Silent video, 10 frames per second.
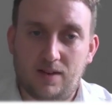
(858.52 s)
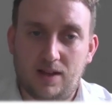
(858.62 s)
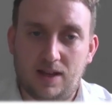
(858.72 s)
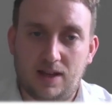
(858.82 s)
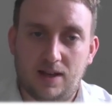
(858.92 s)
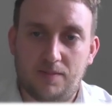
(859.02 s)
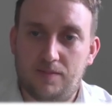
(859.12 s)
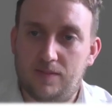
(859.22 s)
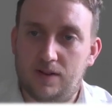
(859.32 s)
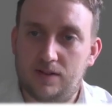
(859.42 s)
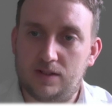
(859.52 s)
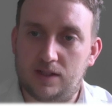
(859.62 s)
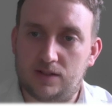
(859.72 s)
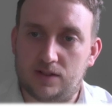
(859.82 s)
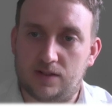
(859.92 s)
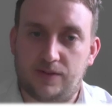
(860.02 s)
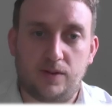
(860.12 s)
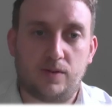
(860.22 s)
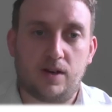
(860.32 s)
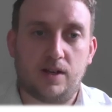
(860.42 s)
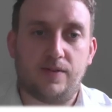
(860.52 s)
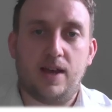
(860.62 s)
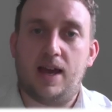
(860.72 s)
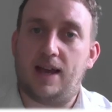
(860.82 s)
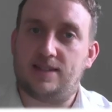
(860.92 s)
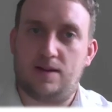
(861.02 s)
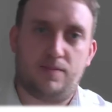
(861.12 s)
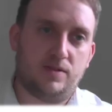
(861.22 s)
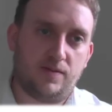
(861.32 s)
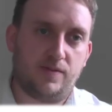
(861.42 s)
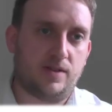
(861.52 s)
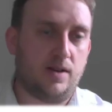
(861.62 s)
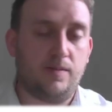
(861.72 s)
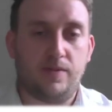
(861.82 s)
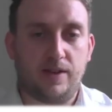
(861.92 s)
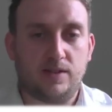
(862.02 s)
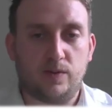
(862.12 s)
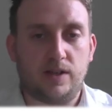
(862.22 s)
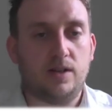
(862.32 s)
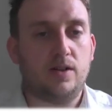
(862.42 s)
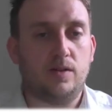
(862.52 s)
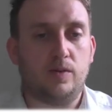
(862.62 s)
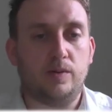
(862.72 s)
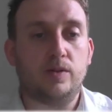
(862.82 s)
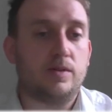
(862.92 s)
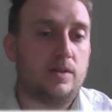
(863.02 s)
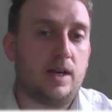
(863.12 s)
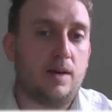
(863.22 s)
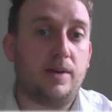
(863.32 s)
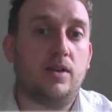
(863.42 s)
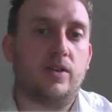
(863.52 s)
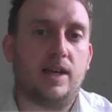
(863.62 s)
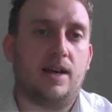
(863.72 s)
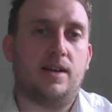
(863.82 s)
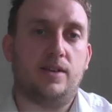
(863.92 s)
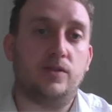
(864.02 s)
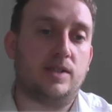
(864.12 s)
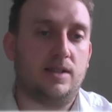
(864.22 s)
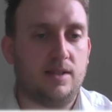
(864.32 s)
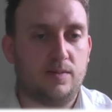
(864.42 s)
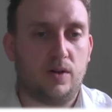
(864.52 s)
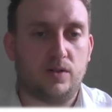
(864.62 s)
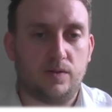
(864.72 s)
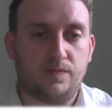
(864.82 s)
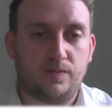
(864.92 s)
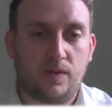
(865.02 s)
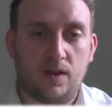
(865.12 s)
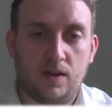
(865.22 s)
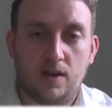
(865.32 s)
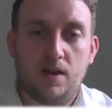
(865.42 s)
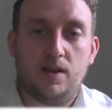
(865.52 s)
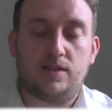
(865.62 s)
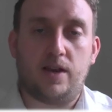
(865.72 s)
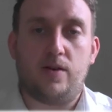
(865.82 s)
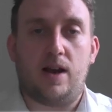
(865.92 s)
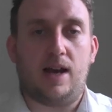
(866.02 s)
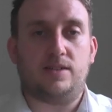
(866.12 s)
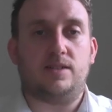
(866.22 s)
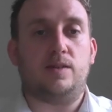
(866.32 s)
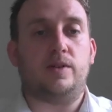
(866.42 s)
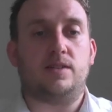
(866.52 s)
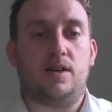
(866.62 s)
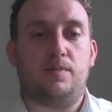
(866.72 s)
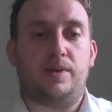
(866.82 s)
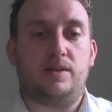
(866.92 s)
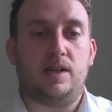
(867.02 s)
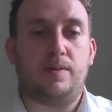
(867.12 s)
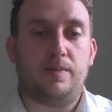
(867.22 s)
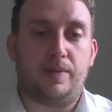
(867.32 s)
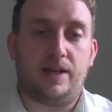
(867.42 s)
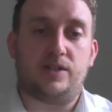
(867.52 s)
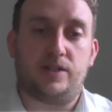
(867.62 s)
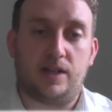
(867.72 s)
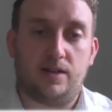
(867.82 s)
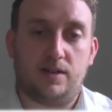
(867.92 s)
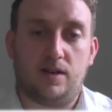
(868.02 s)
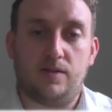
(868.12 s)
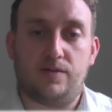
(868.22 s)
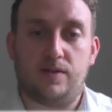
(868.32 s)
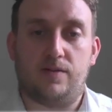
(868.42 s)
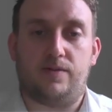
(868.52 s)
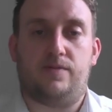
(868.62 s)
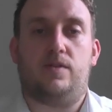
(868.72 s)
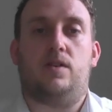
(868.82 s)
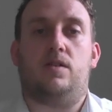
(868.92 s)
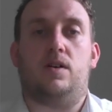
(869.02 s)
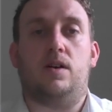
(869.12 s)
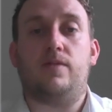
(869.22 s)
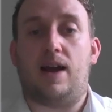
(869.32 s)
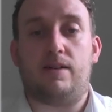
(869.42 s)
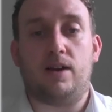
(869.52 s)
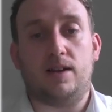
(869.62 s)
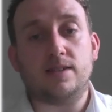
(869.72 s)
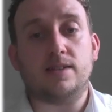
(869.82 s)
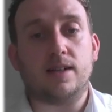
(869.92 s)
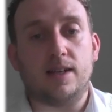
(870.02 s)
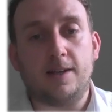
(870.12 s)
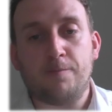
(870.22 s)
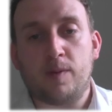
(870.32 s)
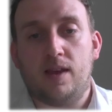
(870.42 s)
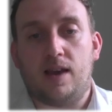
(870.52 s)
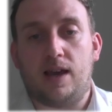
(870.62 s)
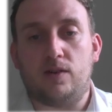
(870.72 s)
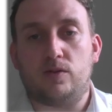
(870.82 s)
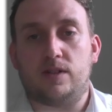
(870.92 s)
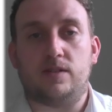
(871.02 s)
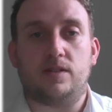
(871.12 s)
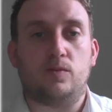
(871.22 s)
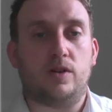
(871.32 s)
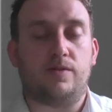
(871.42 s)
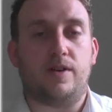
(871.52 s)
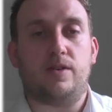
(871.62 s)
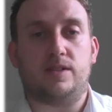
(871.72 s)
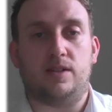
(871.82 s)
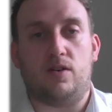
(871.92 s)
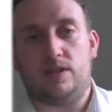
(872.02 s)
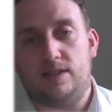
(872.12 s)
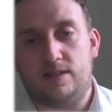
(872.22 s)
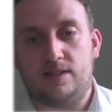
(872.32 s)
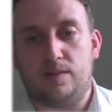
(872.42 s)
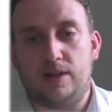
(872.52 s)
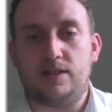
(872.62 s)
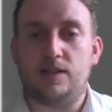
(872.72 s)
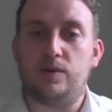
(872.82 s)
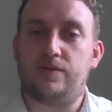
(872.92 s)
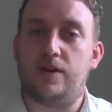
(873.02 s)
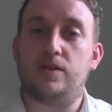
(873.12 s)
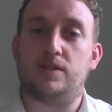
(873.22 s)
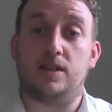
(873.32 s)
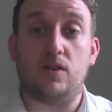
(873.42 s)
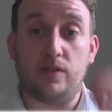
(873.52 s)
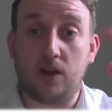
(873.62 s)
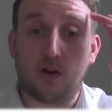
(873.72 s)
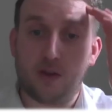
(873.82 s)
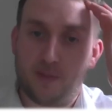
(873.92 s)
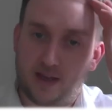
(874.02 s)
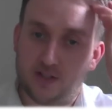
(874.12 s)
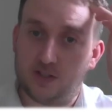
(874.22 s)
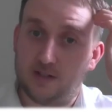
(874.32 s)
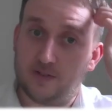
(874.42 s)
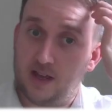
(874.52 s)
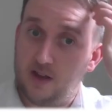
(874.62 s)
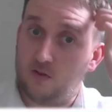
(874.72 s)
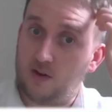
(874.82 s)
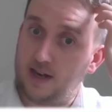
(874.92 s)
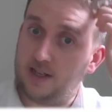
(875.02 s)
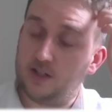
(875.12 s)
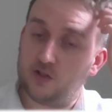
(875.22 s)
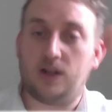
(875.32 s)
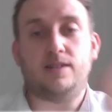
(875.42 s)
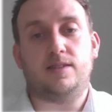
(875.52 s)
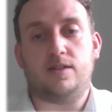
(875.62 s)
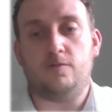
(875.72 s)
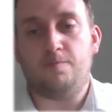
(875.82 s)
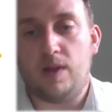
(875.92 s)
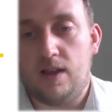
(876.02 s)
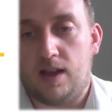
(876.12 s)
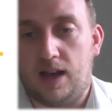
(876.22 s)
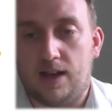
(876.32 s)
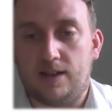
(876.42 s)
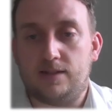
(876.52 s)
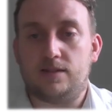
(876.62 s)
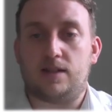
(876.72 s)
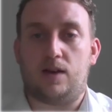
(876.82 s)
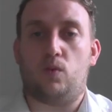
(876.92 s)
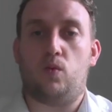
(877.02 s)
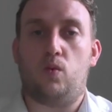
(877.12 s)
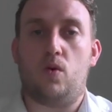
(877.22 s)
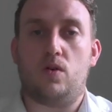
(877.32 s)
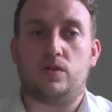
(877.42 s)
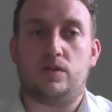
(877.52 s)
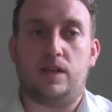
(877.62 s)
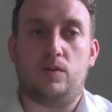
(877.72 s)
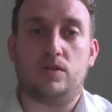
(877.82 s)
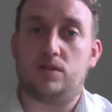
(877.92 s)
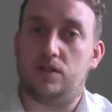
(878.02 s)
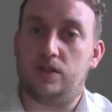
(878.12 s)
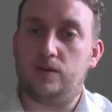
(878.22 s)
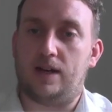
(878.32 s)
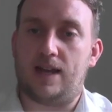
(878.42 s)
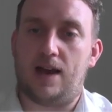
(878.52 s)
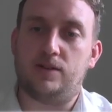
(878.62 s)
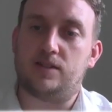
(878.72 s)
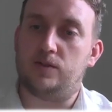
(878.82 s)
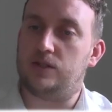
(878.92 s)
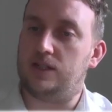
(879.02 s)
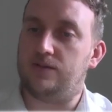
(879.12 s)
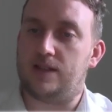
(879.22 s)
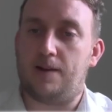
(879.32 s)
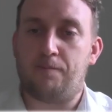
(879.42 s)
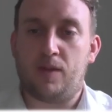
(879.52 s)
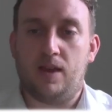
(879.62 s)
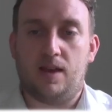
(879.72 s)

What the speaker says: There's just a few kind of examples of certain things we would be looking at using this model. So as you can see, we can start building up a picture of Harry holistically, and also we're not focusing on his disability, we're focusing on the occupation of riding a tricycle and what he wants to do and how he's going to achieve that.